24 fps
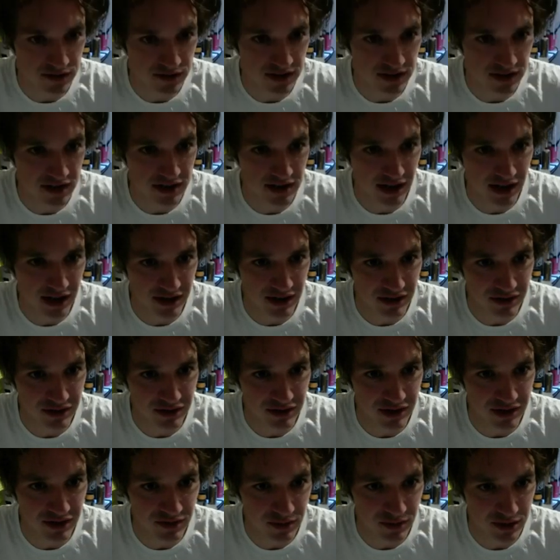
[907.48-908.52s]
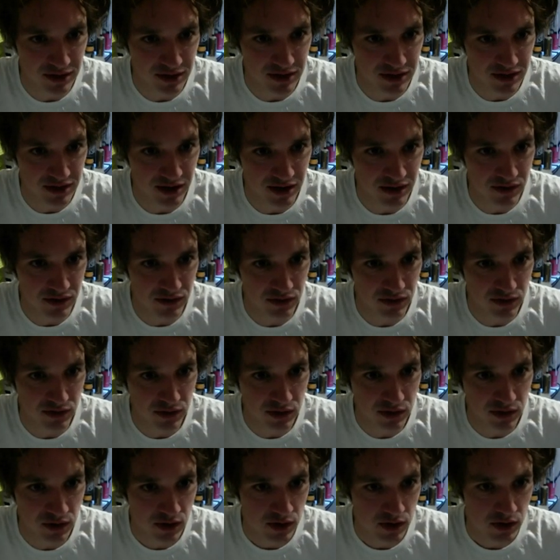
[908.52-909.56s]
I've said, can you give me the kind of
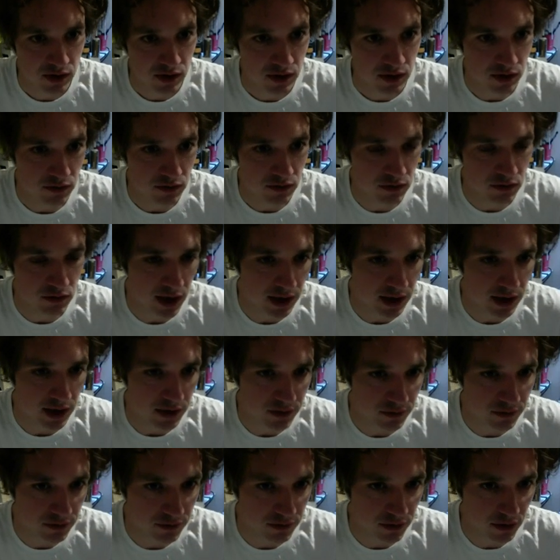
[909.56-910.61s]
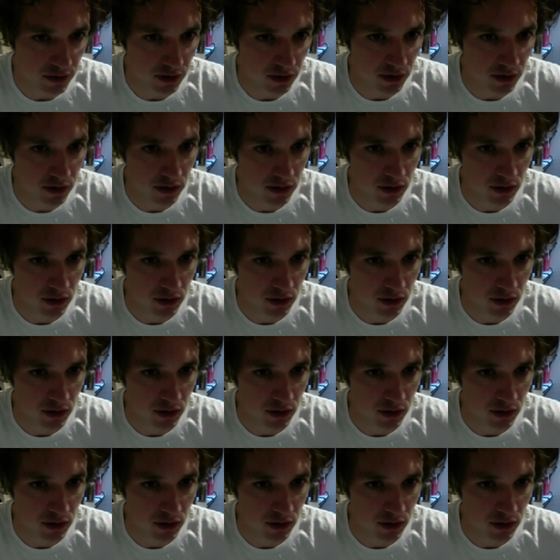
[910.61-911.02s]
the rights to,